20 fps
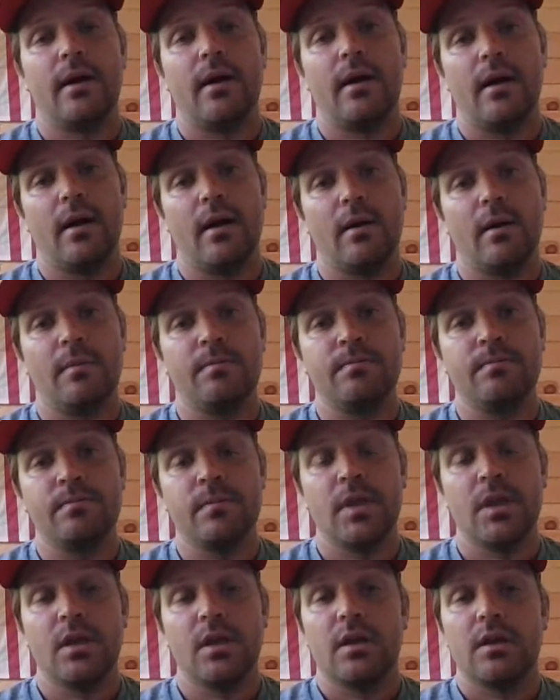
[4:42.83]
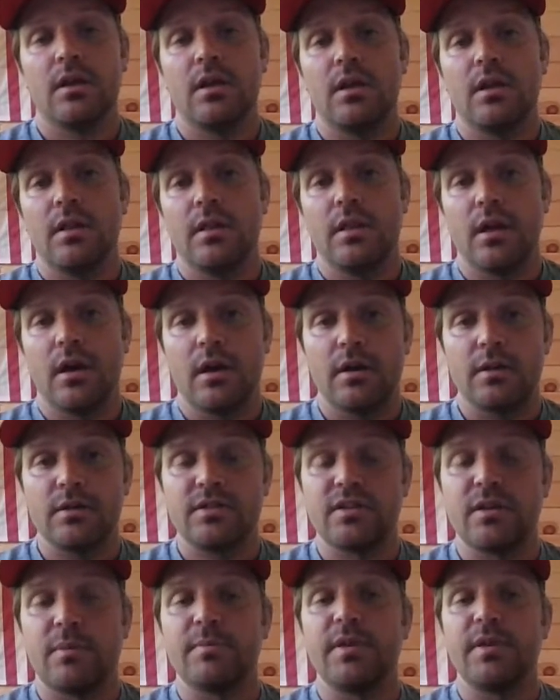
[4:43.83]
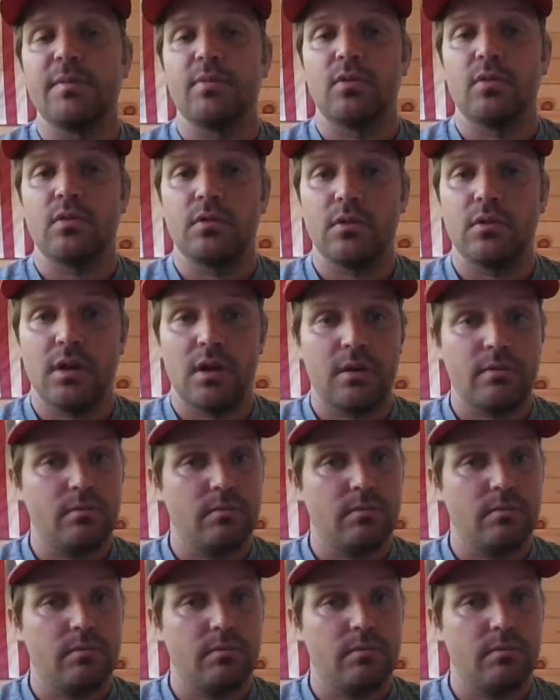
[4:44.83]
Some people